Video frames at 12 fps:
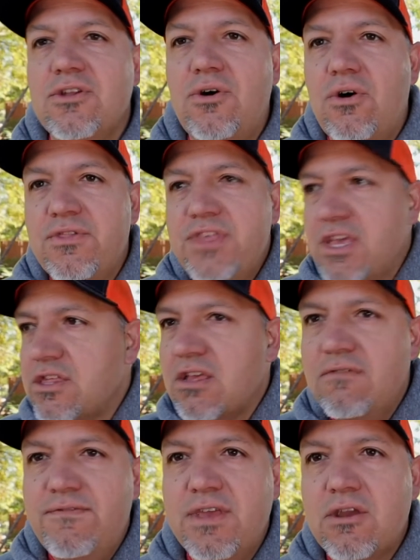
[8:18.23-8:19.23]
and all things
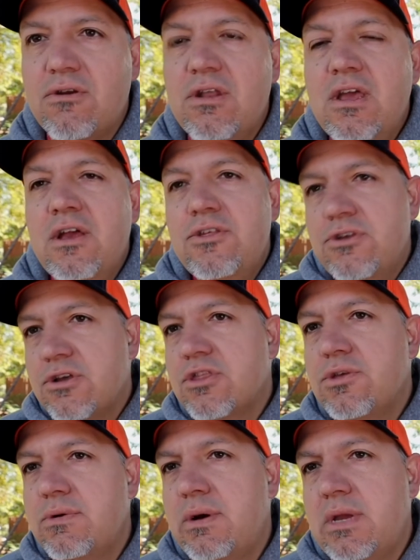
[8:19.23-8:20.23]
configured just
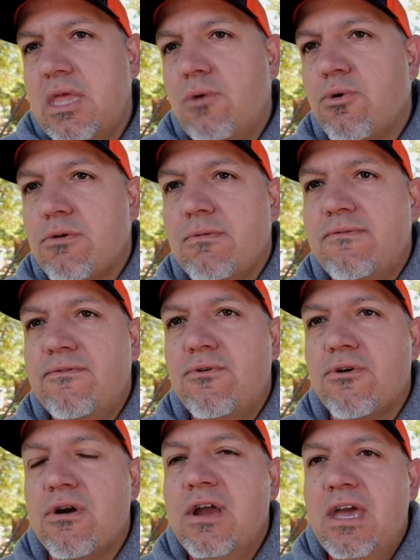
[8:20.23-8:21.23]
the way they were
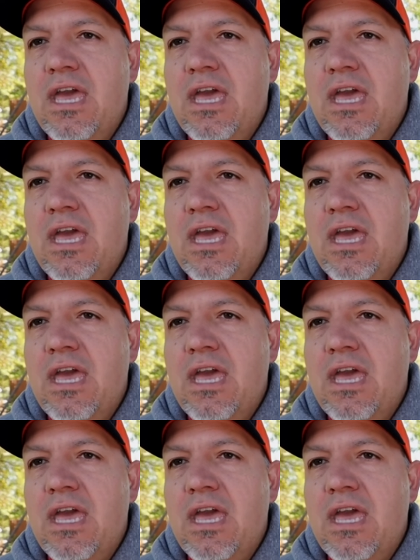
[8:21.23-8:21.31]
before,